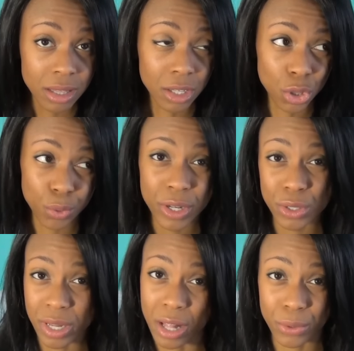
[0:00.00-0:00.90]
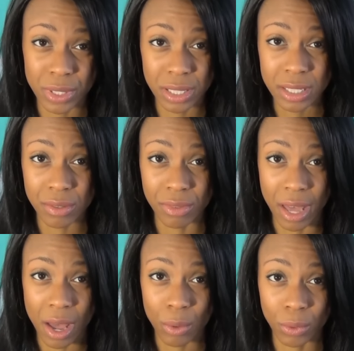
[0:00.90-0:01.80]
then 300 calories less of
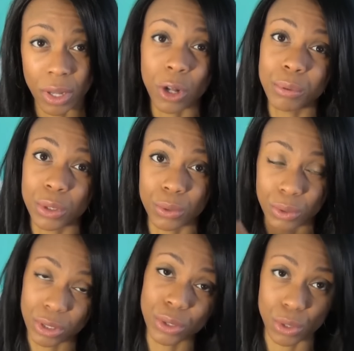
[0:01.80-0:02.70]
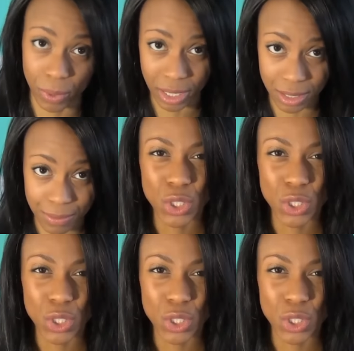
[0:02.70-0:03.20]
that will help you lose weight.